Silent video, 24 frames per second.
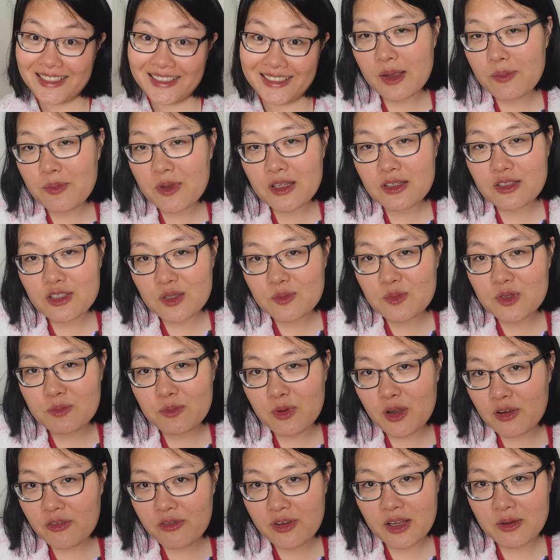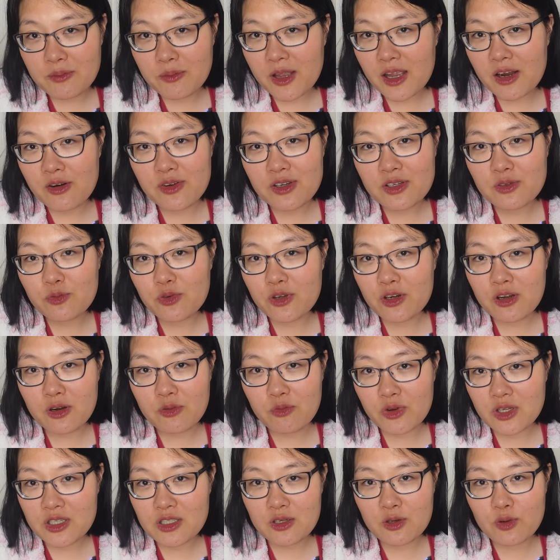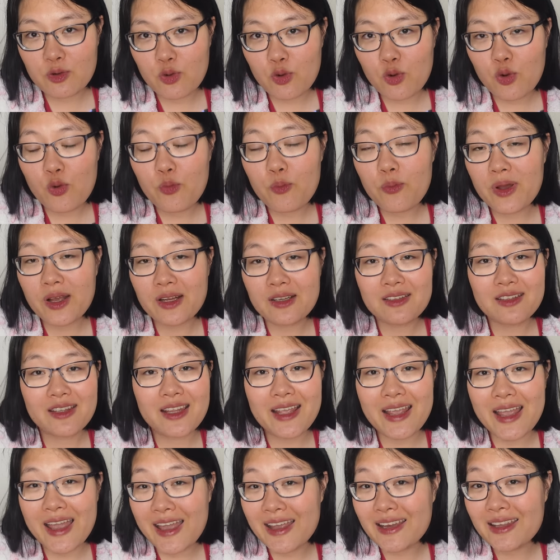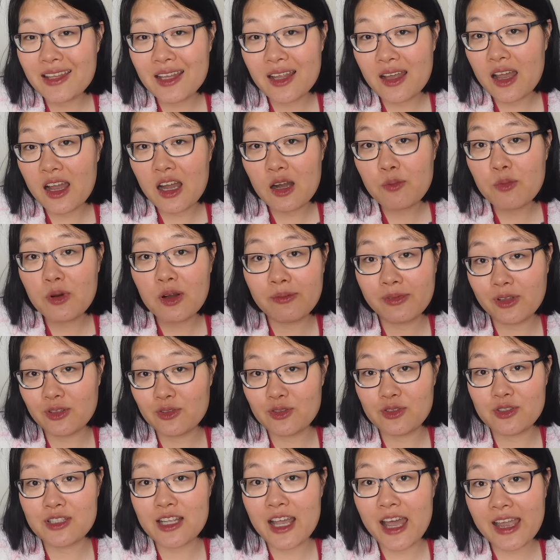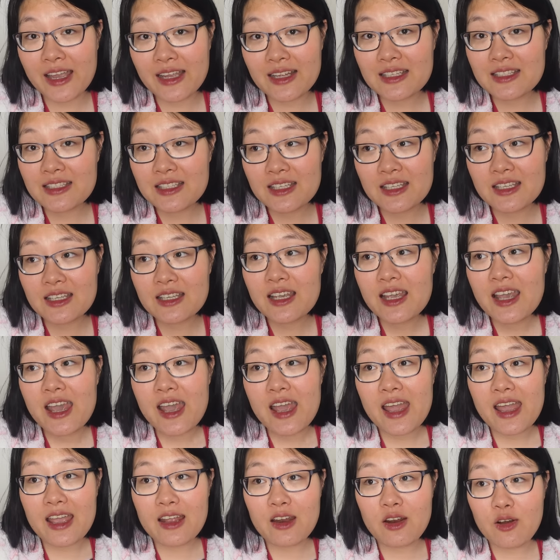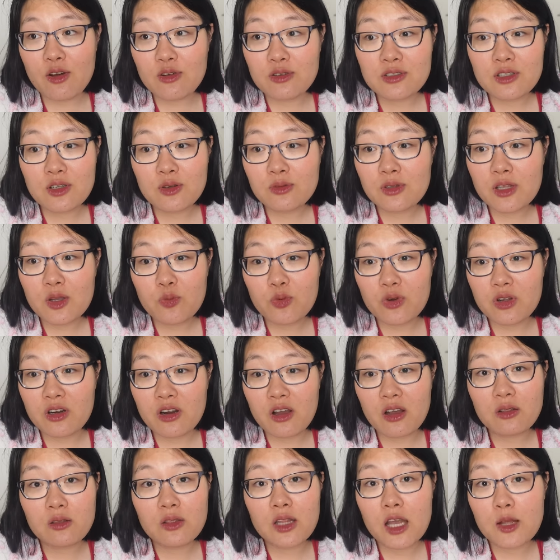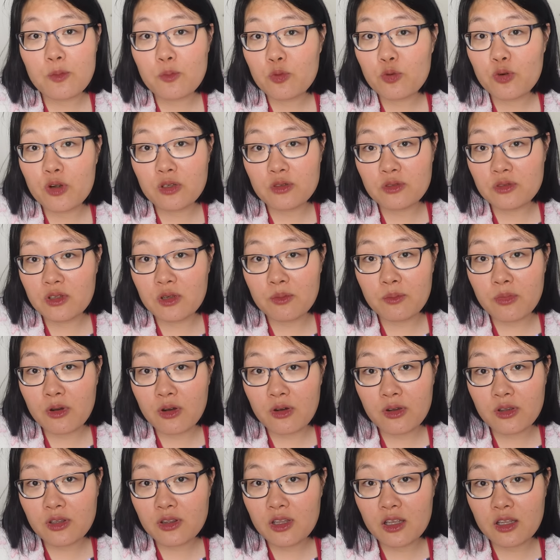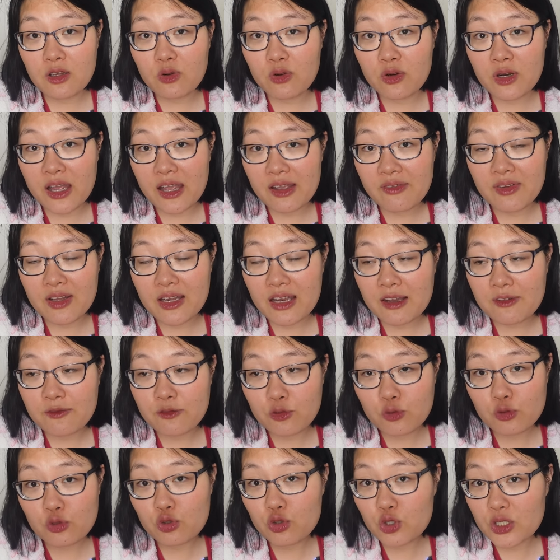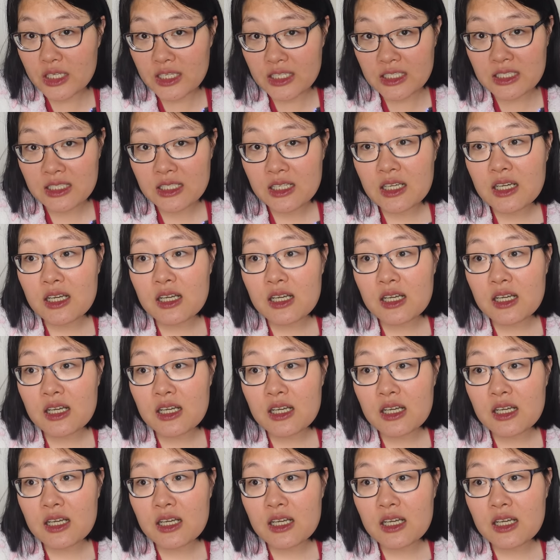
I mean, German boyfriend parents were not rich at all, but they had the help of the society, and also they were not that poor to the boy; they don't have enough food to eat.